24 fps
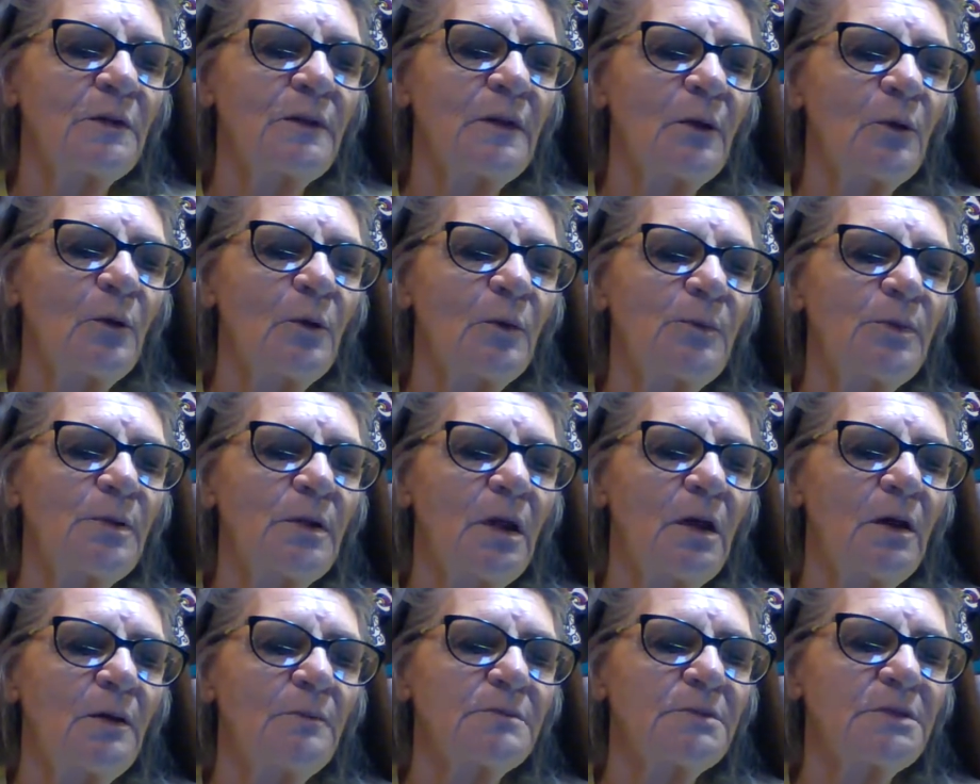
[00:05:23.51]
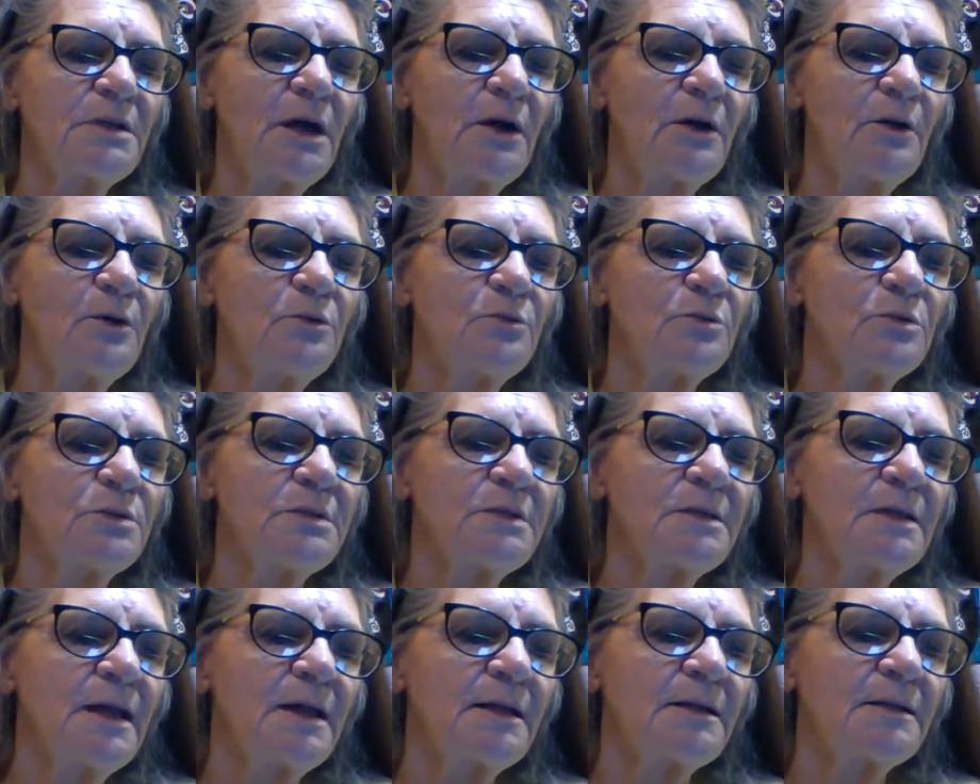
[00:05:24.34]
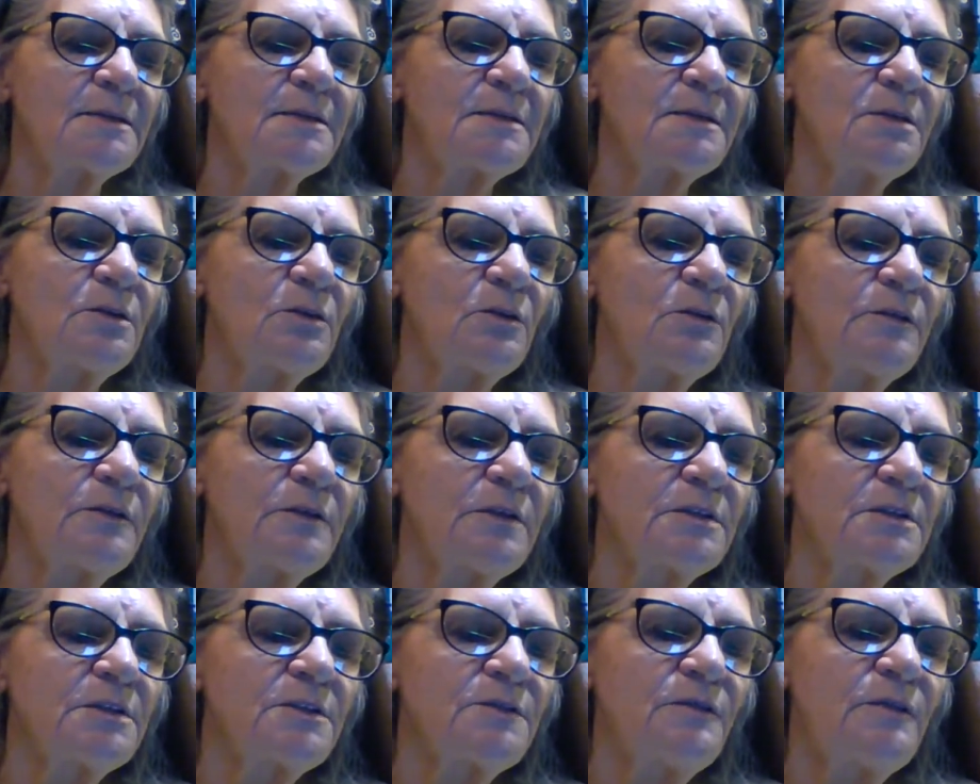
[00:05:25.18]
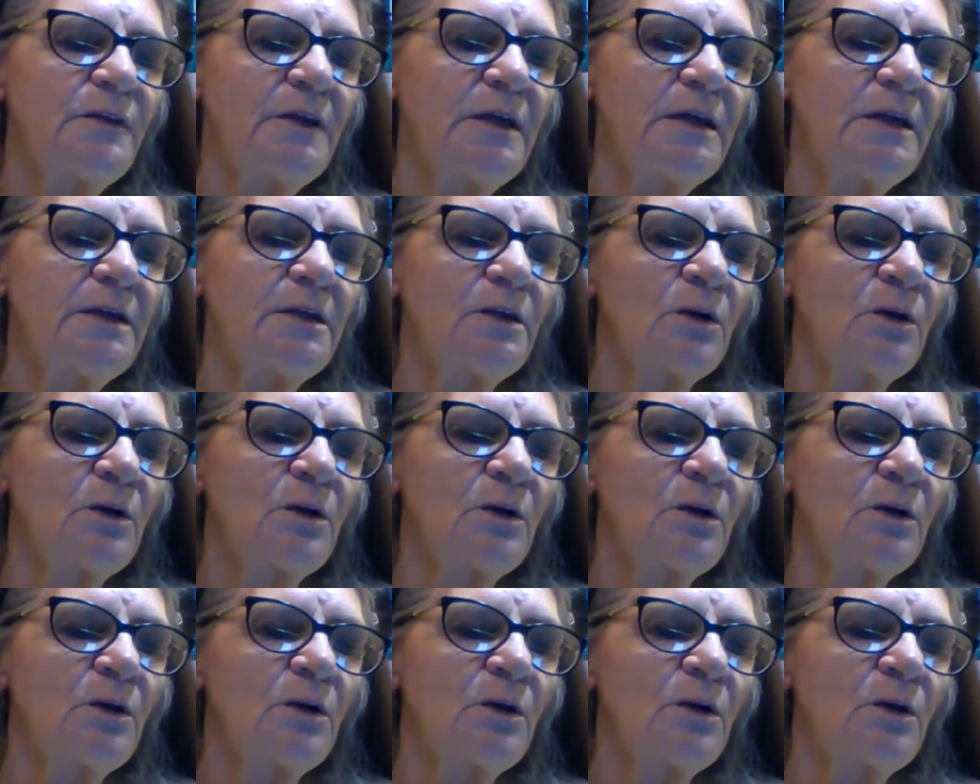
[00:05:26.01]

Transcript: though a plump toad sat at Sylvia's feet,